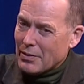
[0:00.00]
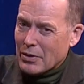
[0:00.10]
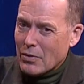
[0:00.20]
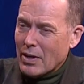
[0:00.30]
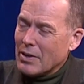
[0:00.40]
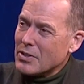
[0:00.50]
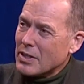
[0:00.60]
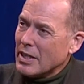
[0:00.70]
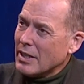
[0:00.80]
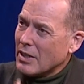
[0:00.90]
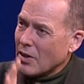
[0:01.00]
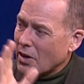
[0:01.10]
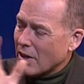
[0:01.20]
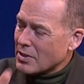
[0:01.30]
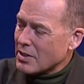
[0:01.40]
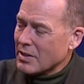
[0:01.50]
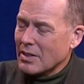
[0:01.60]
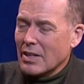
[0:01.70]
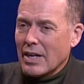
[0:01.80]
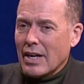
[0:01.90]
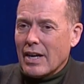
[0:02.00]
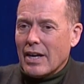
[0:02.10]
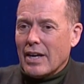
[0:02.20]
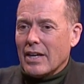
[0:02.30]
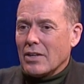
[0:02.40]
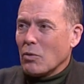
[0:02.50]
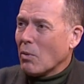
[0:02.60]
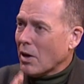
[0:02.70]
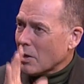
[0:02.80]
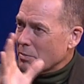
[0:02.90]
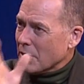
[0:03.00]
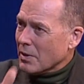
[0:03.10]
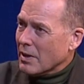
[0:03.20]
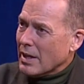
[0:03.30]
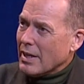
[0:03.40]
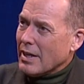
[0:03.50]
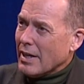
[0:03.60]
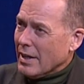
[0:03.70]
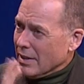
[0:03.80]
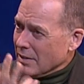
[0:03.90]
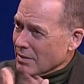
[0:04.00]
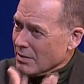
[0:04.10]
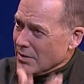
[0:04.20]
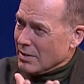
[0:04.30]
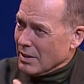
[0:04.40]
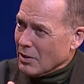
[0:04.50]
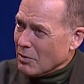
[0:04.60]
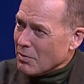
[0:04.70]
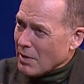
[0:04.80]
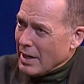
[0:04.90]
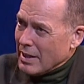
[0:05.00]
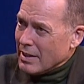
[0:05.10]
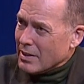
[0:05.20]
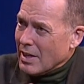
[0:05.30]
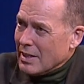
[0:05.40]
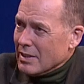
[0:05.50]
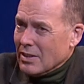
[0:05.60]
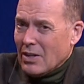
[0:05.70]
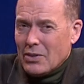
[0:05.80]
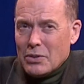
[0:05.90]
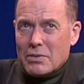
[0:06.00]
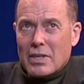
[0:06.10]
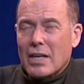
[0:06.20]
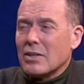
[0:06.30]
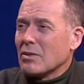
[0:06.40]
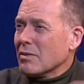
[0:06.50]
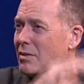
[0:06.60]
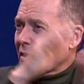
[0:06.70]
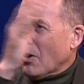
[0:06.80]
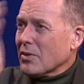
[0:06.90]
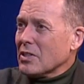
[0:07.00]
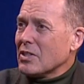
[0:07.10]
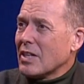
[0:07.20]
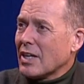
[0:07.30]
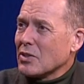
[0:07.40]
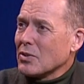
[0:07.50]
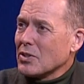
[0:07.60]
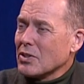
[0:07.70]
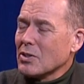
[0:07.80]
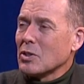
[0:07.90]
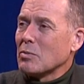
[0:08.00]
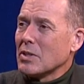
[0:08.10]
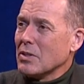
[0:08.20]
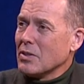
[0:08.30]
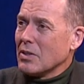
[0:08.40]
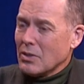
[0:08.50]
requires a heating cost and a water bill. And finding that now you've got all these natural systems that you can